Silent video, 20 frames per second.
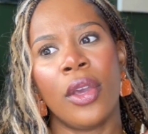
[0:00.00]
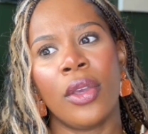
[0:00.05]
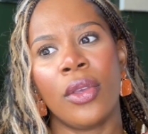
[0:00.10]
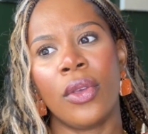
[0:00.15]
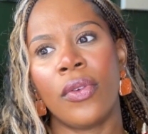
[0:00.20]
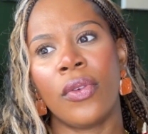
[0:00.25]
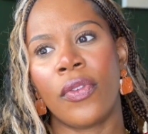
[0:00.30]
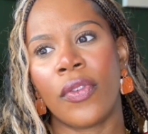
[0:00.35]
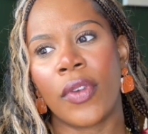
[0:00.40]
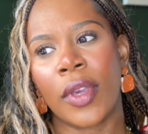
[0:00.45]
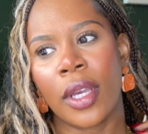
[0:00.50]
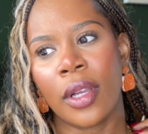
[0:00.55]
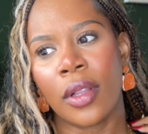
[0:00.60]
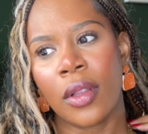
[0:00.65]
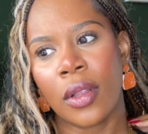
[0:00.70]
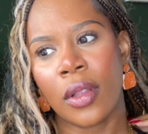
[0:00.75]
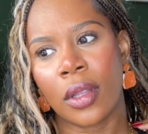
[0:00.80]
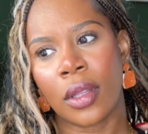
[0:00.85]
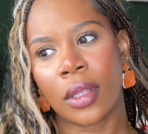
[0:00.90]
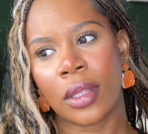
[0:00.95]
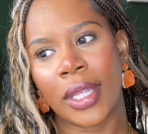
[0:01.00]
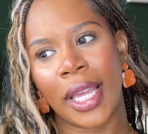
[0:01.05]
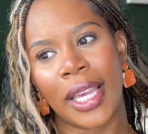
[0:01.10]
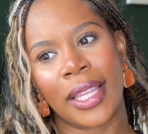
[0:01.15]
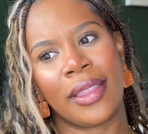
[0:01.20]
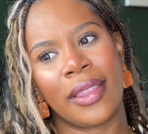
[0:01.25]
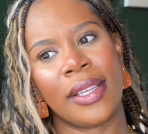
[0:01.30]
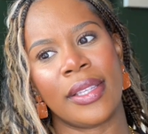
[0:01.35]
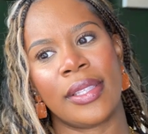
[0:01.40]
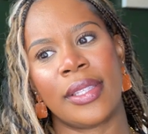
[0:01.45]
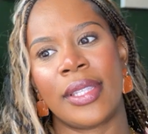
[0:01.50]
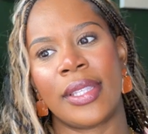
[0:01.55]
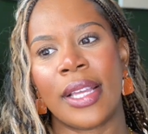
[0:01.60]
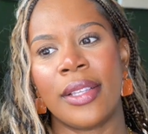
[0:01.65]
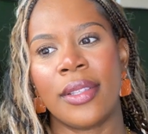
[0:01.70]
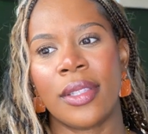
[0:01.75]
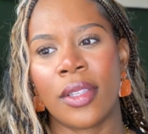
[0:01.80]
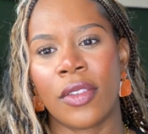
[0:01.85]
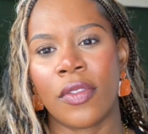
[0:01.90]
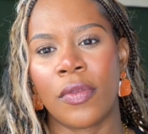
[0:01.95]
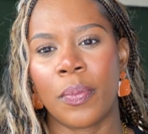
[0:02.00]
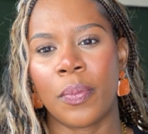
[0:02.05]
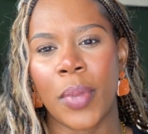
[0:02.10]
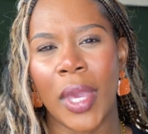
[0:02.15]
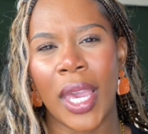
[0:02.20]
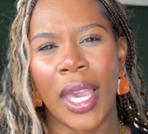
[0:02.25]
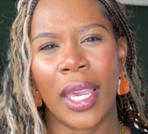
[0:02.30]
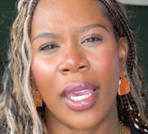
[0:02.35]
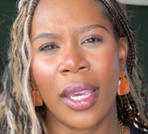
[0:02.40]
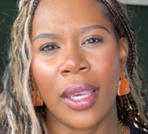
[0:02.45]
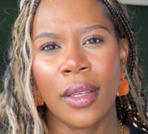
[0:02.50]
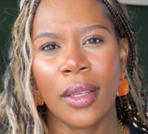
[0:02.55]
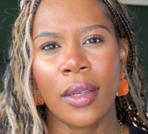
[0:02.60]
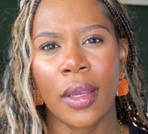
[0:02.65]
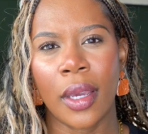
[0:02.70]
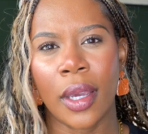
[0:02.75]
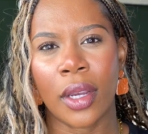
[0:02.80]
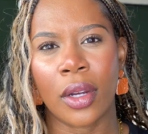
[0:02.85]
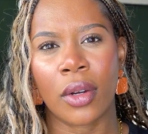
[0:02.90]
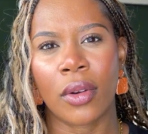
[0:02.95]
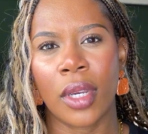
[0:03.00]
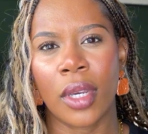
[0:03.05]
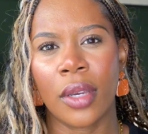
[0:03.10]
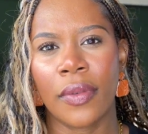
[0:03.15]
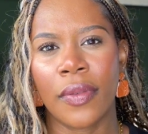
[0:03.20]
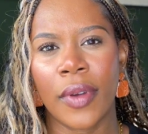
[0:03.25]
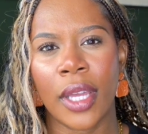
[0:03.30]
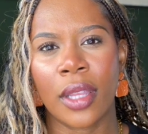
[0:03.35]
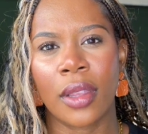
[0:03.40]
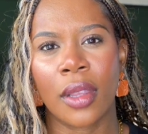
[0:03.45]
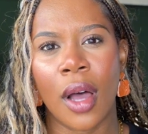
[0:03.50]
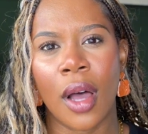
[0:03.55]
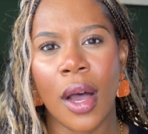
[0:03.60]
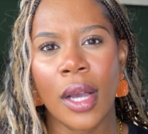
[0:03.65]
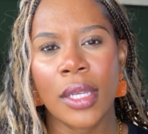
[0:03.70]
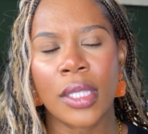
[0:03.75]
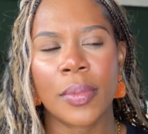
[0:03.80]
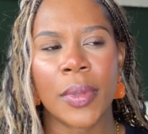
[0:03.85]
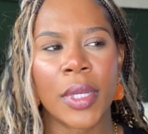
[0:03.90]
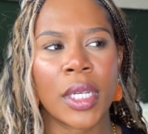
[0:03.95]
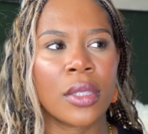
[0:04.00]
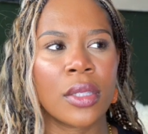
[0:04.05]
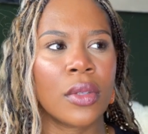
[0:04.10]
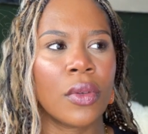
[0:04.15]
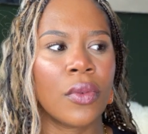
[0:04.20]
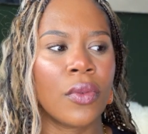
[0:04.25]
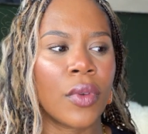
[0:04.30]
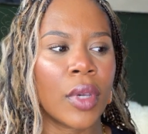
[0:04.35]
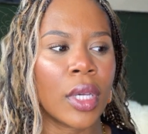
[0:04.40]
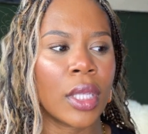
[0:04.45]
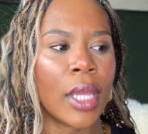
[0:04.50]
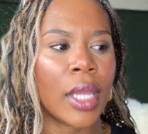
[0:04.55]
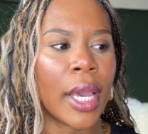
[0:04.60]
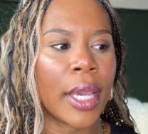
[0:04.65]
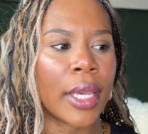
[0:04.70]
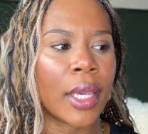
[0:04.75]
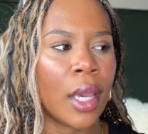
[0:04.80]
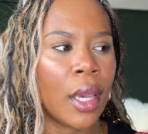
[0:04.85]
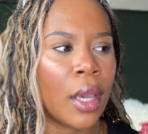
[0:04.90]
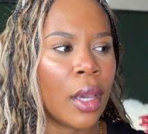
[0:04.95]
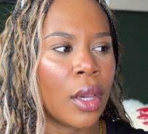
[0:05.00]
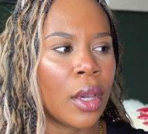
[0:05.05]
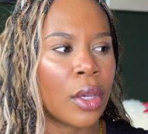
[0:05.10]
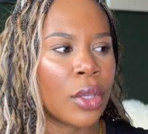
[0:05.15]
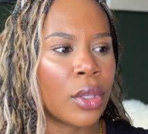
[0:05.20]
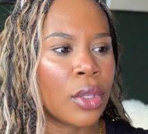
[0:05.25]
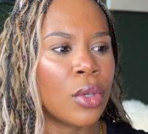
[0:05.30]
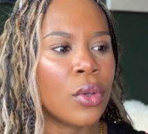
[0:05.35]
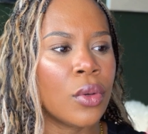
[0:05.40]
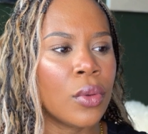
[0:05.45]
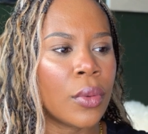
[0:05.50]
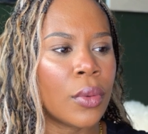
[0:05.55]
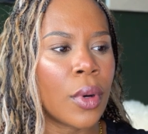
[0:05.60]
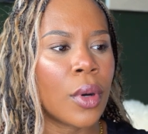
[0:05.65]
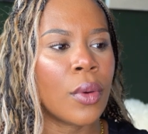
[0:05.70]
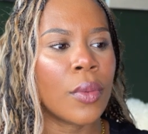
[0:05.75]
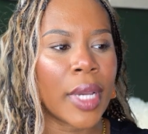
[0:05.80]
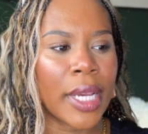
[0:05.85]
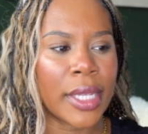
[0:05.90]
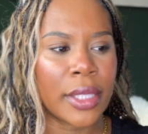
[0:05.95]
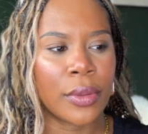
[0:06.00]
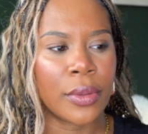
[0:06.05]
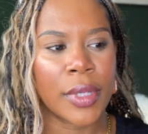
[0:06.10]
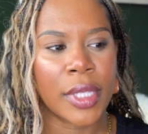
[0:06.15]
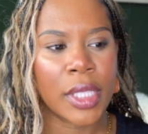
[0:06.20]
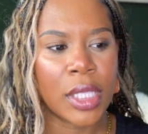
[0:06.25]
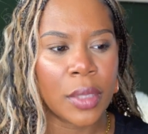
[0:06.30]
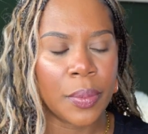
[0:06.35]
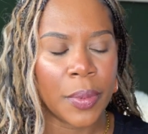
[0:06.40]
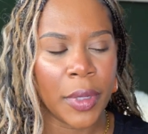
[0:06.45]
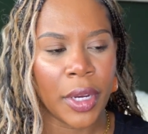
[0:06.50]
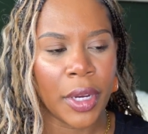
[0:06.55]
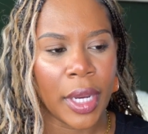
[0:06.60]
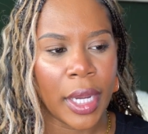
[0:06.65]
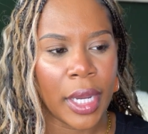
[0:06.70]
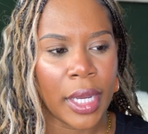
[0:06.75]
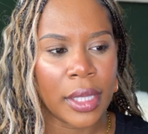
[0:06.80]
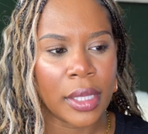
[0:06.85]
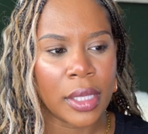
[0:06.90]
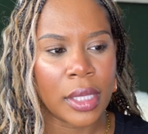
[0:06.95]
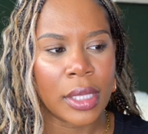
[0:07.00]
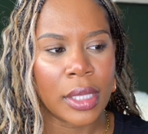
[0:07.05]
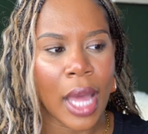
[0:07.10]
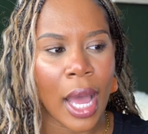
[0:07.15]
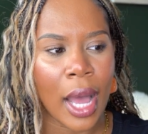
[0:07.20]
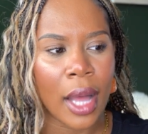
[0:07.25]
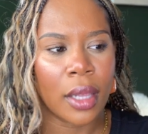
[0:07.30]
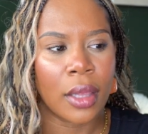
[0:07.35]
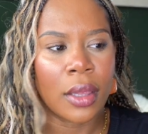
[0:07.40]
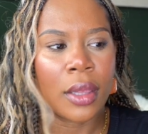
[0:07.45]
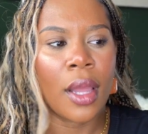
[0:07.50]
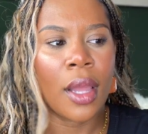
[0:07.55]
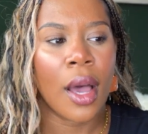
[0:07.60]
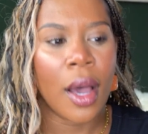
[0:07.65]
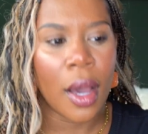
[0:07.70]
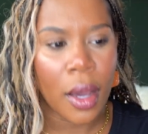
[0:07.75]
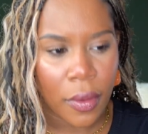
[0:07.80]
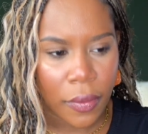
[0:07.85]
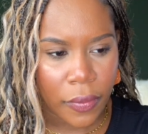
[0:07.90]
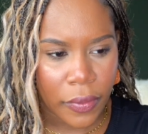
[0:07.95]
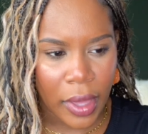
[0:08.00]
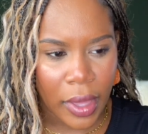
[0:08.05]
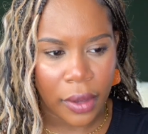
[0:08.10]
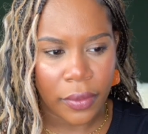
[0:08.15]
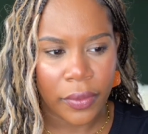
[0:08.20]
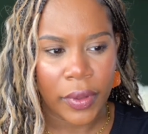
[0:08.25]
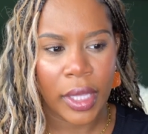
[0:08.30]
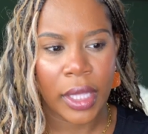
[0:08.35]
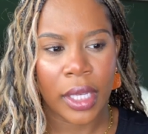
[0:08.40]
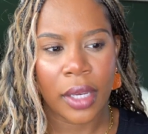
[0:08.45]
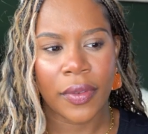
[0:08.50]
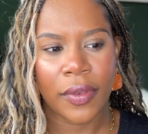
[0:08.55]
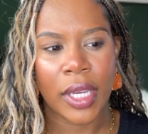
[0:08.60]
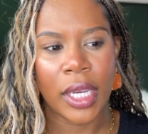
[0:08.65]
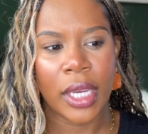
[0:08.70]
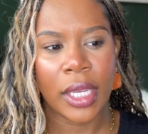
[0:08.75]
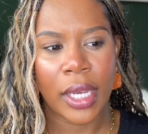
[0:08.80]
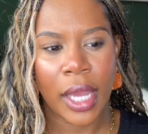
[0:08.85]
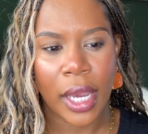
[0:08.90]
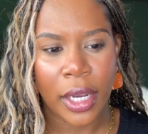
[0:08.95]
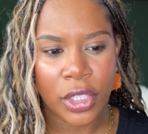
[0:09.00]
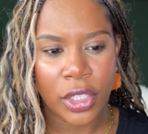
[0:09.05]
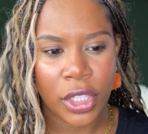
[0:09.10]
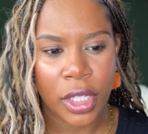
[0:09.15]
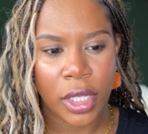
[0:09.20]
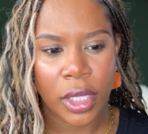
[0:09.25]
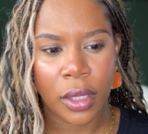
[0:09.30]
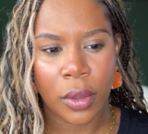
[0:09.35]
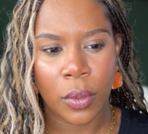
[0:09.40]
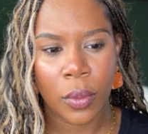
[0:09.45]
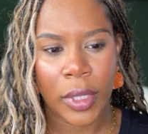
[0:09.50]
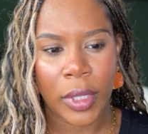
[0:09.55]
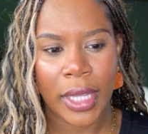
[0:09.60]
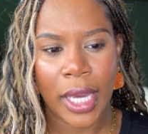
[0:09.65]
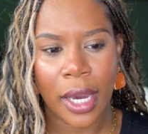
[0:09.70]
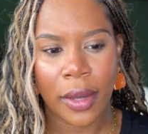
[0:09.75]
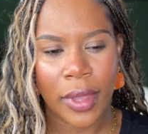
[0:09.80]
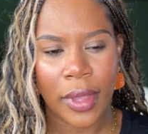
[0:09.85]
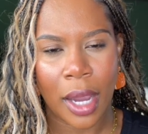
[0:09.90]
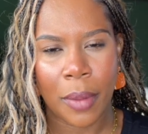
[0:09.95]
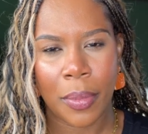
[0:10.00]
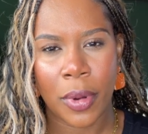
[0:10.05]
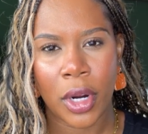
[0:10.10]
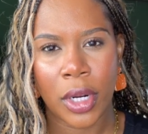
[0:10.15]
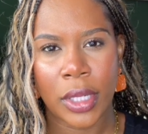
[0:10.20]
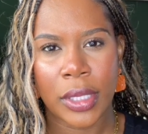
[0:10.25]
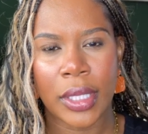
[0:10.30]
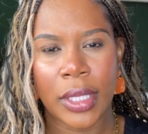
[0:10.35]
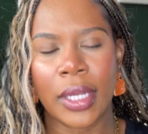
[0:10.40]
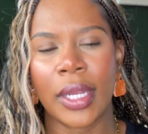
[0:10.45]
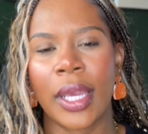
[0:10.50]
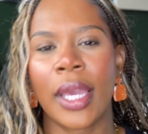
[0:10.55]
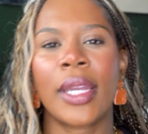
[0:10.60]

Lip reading: you feel this sense of pain and grief and loss because you feel like you won't get to experience that love, that feeling of connection without that person.